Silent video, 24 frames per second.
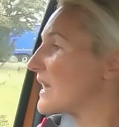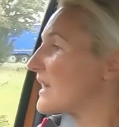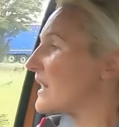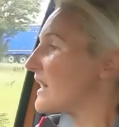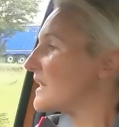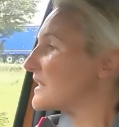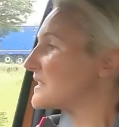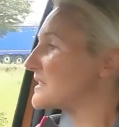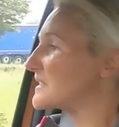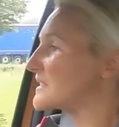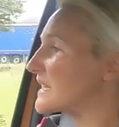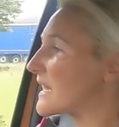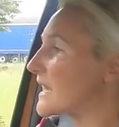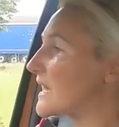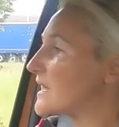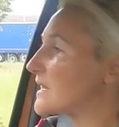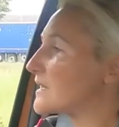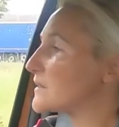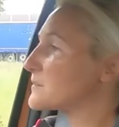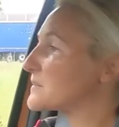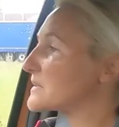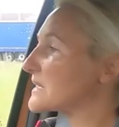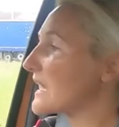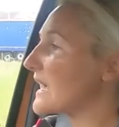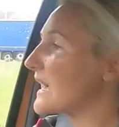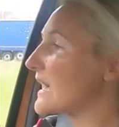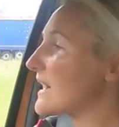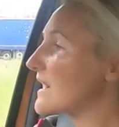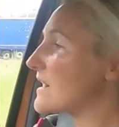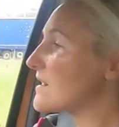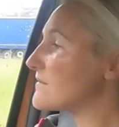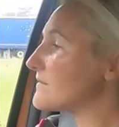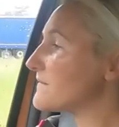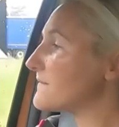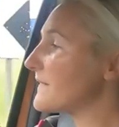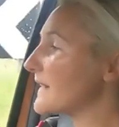And at times I
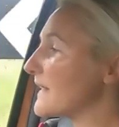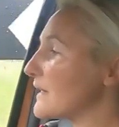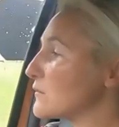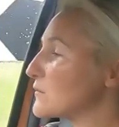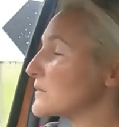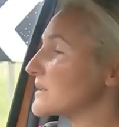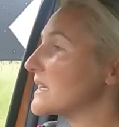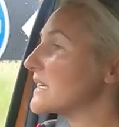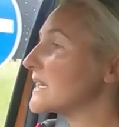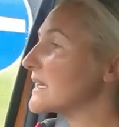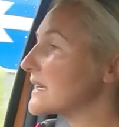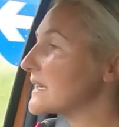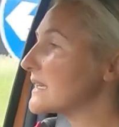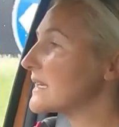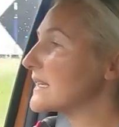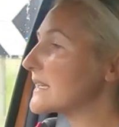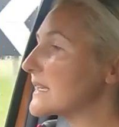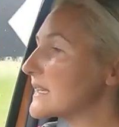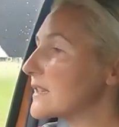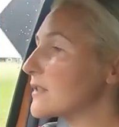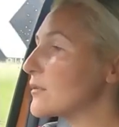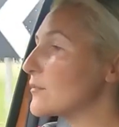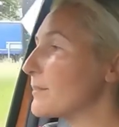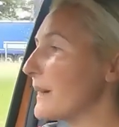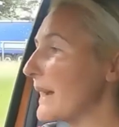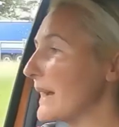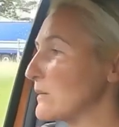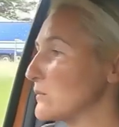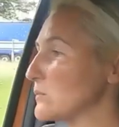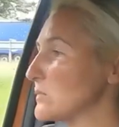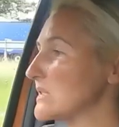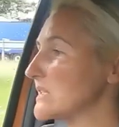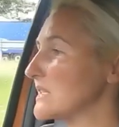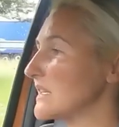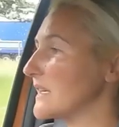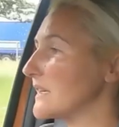have found it a little
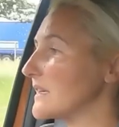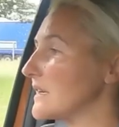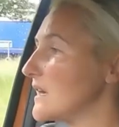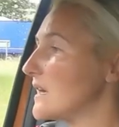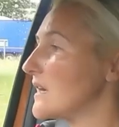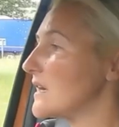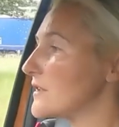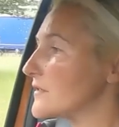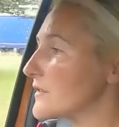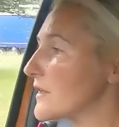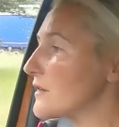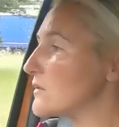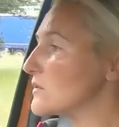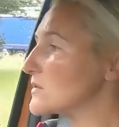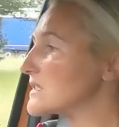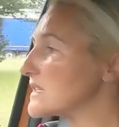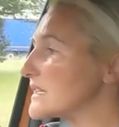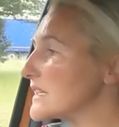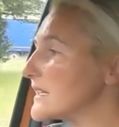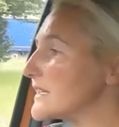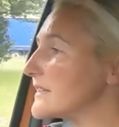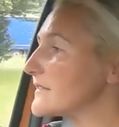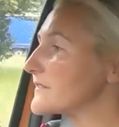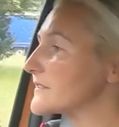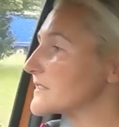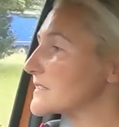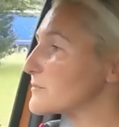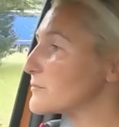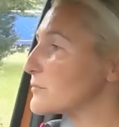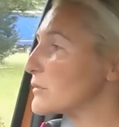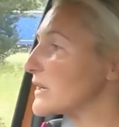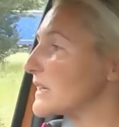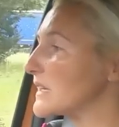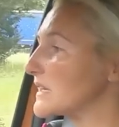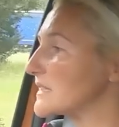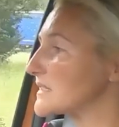bouncy. Those leaf
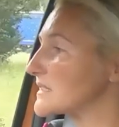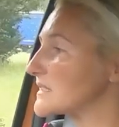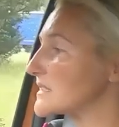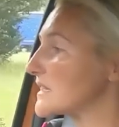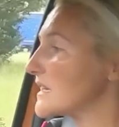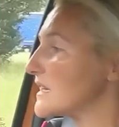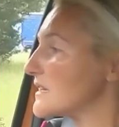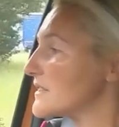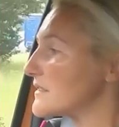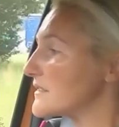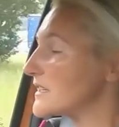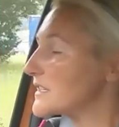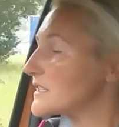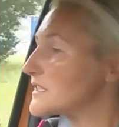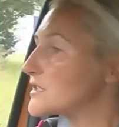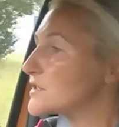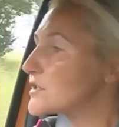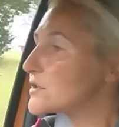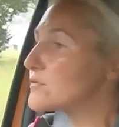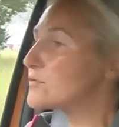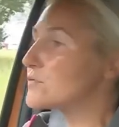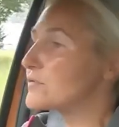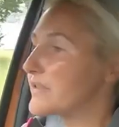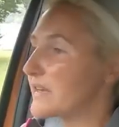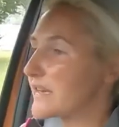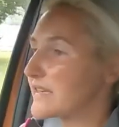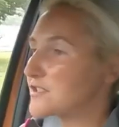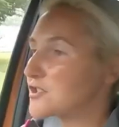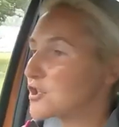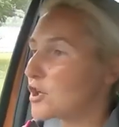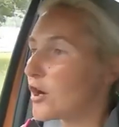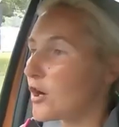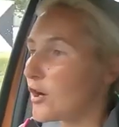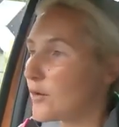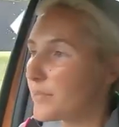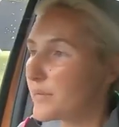springs, they do their
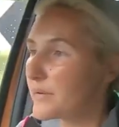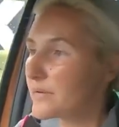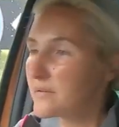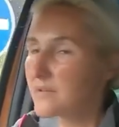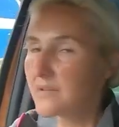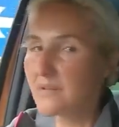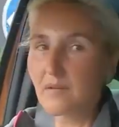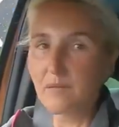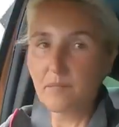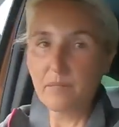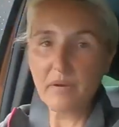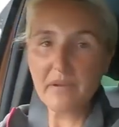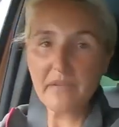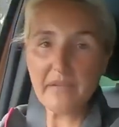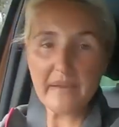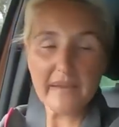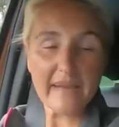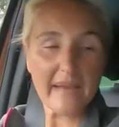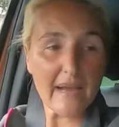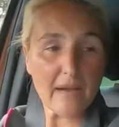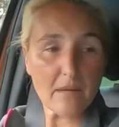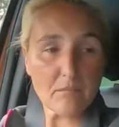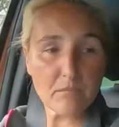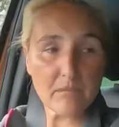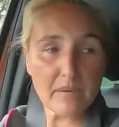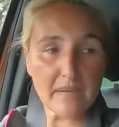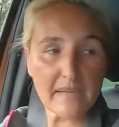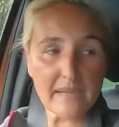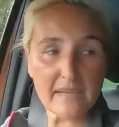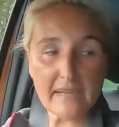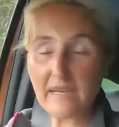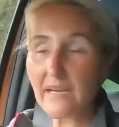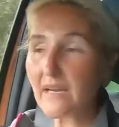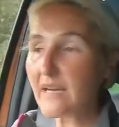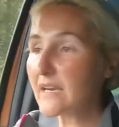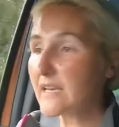job, but they can
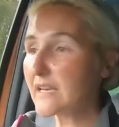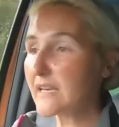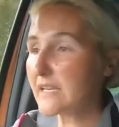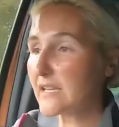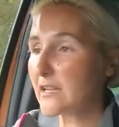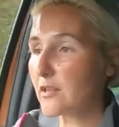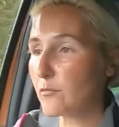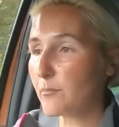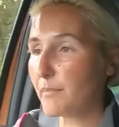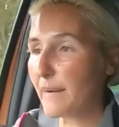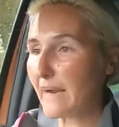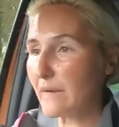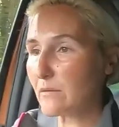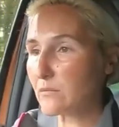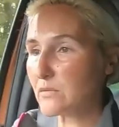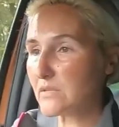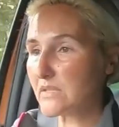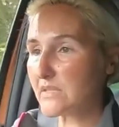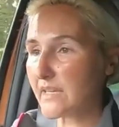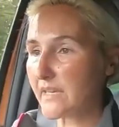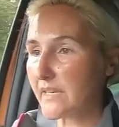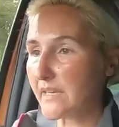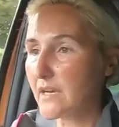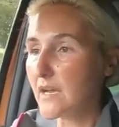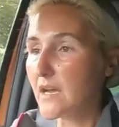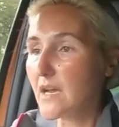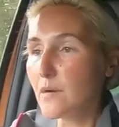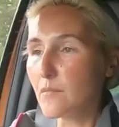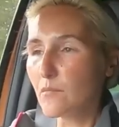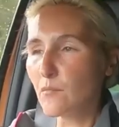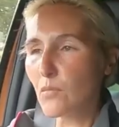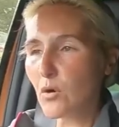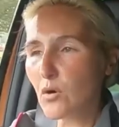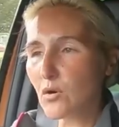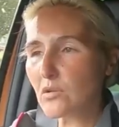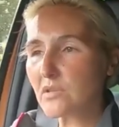be a little bouncy,
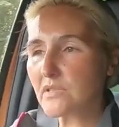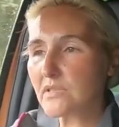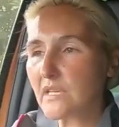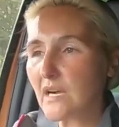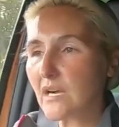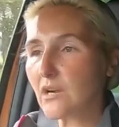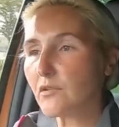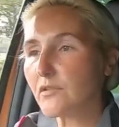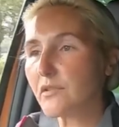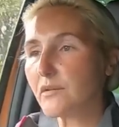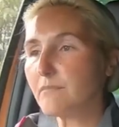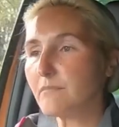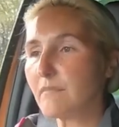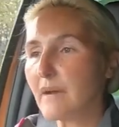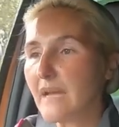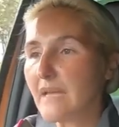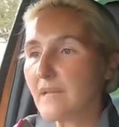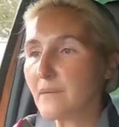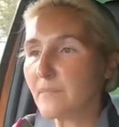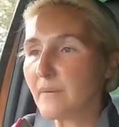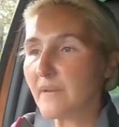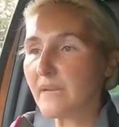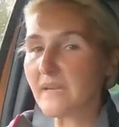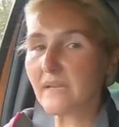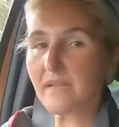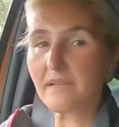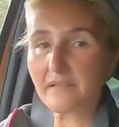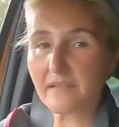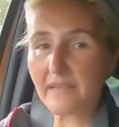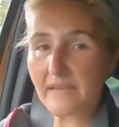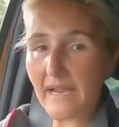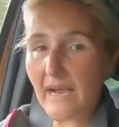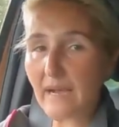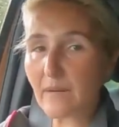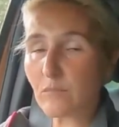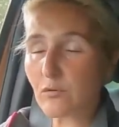more so than maybe
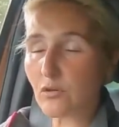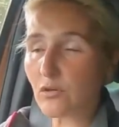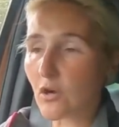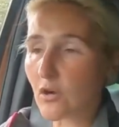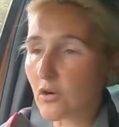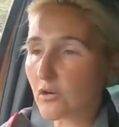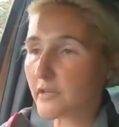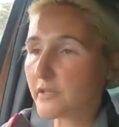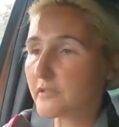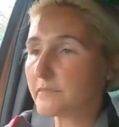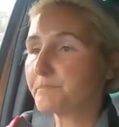the Amarok.